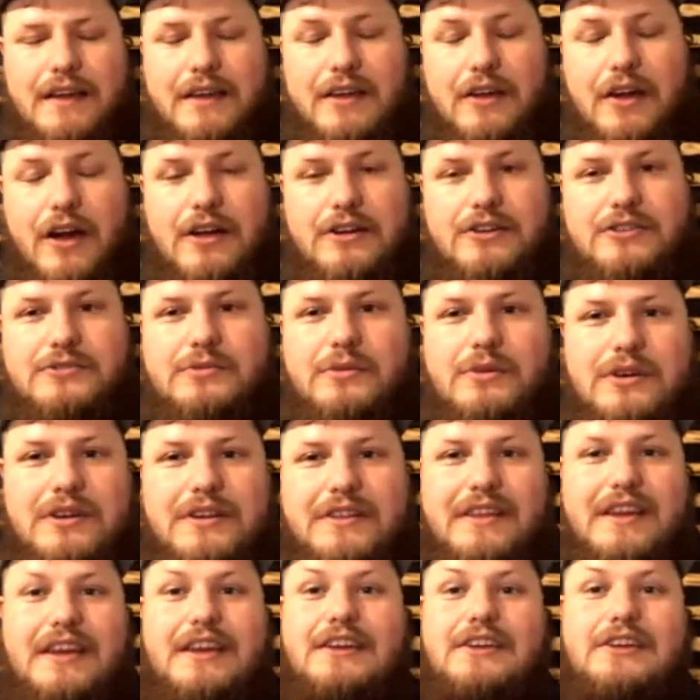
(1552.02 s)
you. I just want
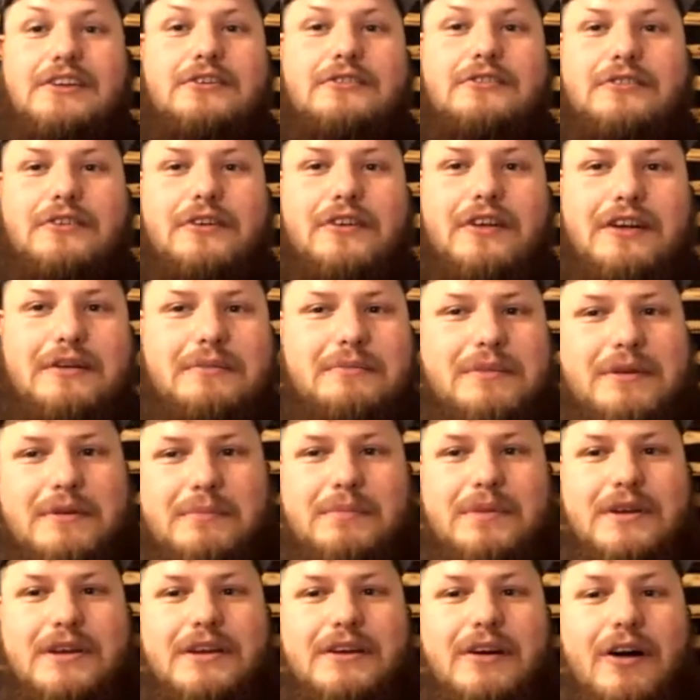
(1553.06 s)
to thank you for letting me
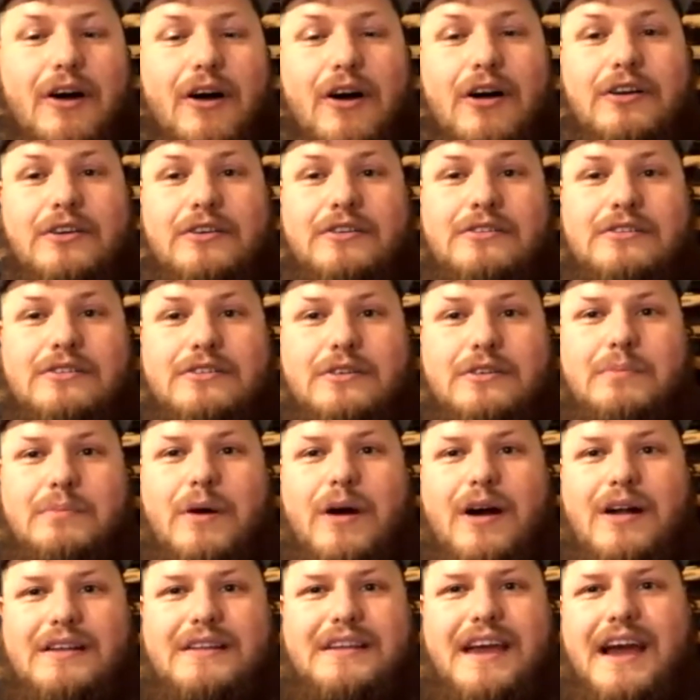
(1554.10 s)
be on your
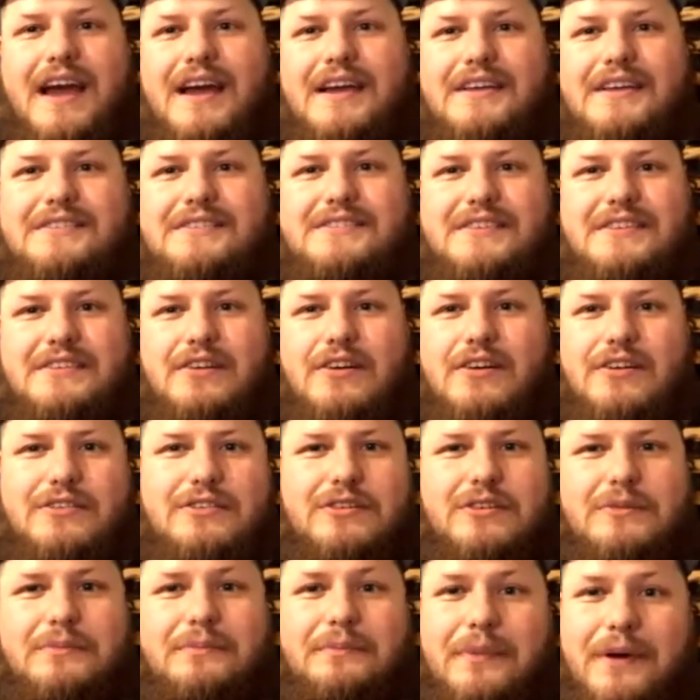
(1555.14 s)
podcast and on
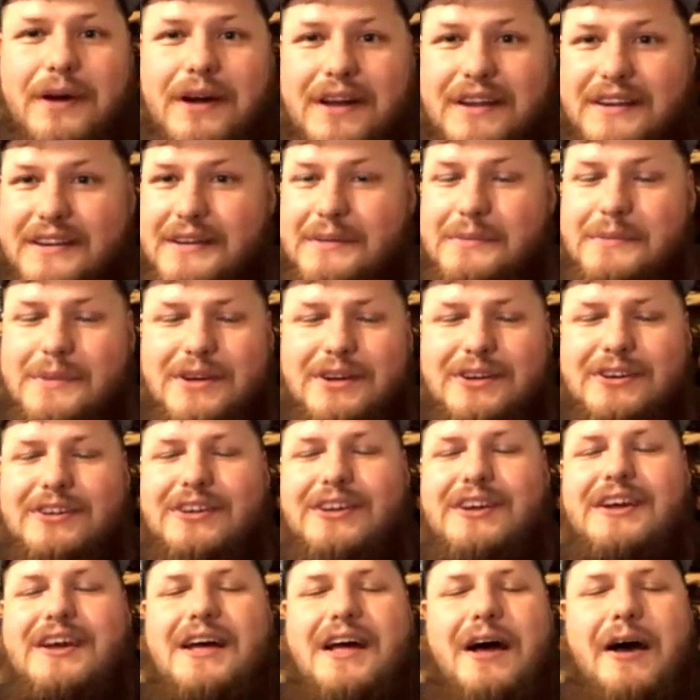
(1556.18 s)
your Behind the Beard.
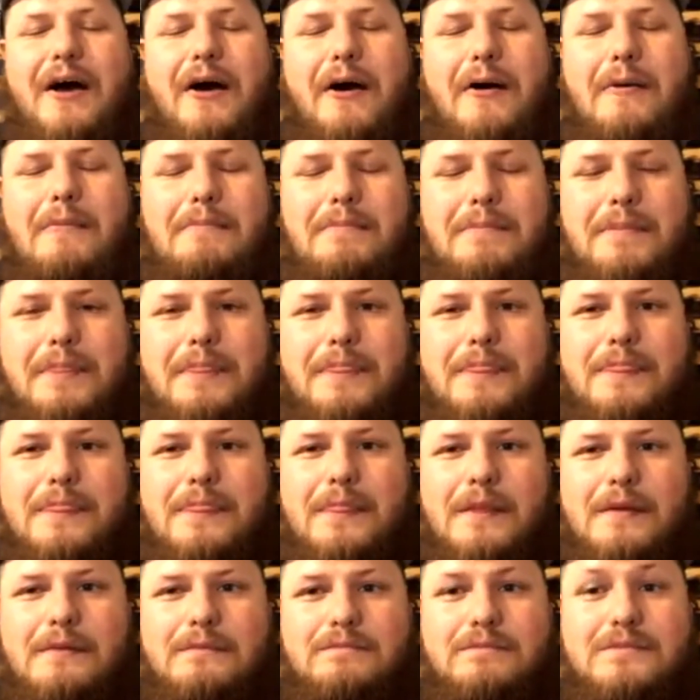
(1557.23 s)
Um,
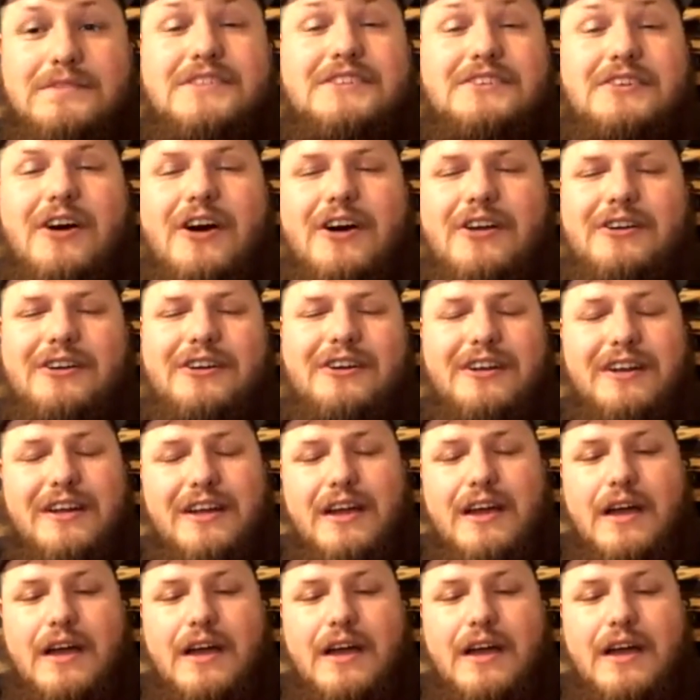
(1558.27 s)
it's an honor.